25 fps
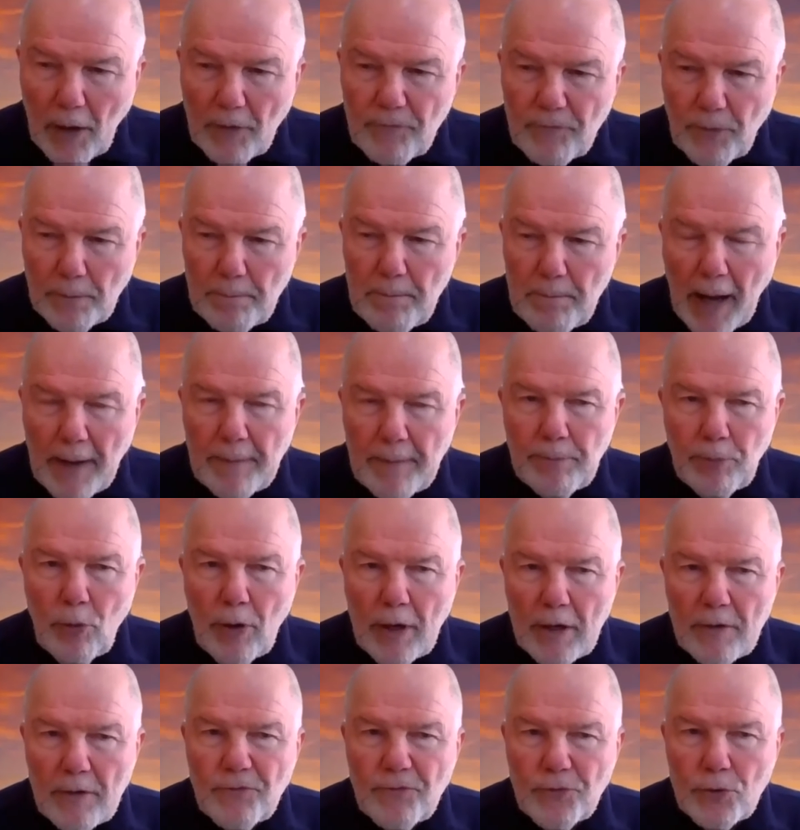from my
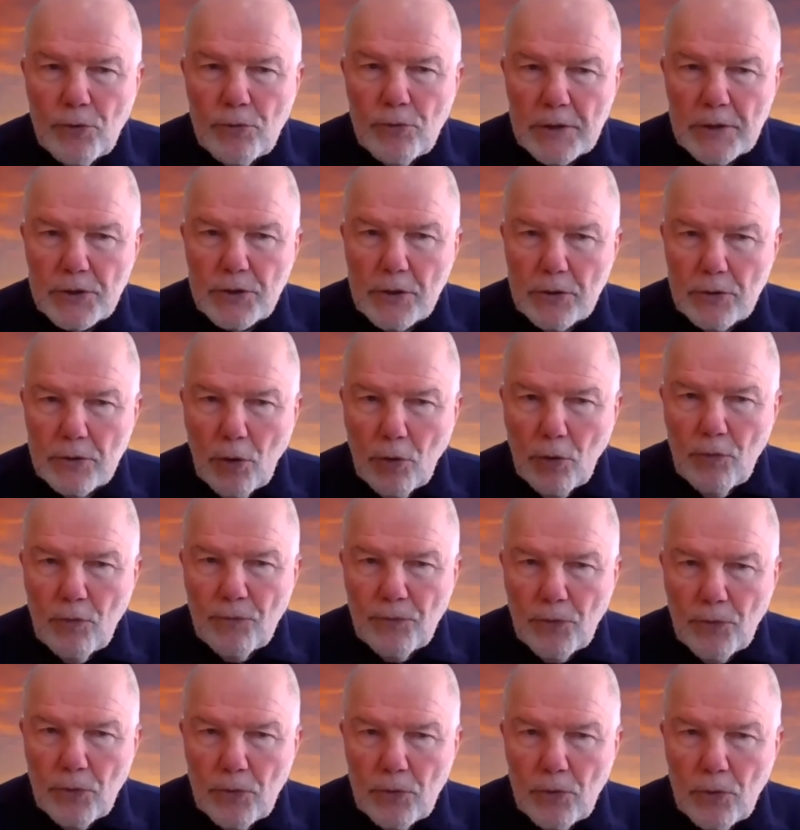point of view, it's an
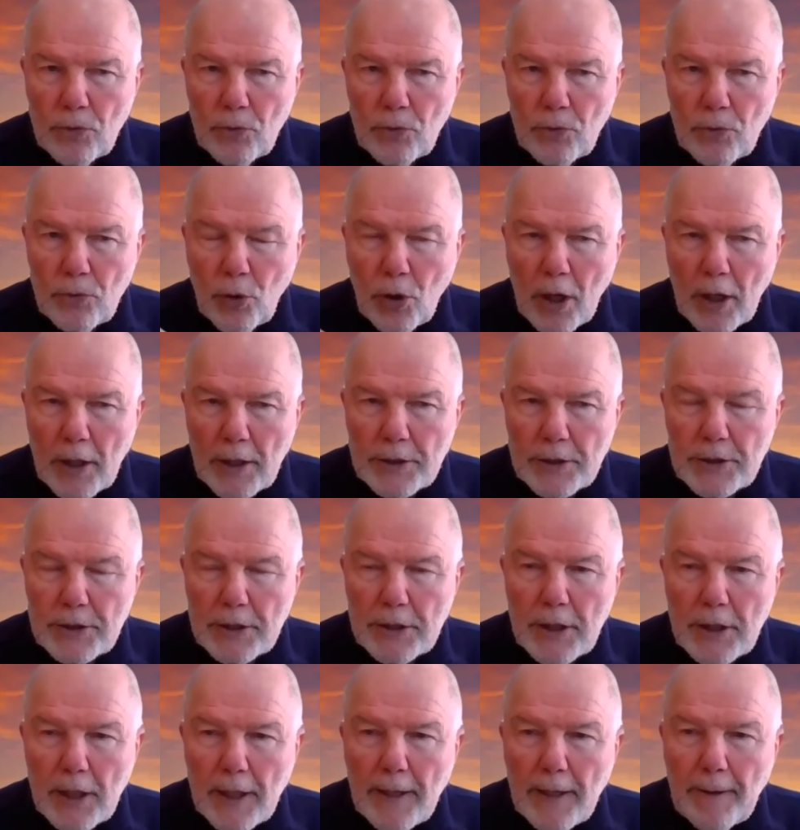overlooked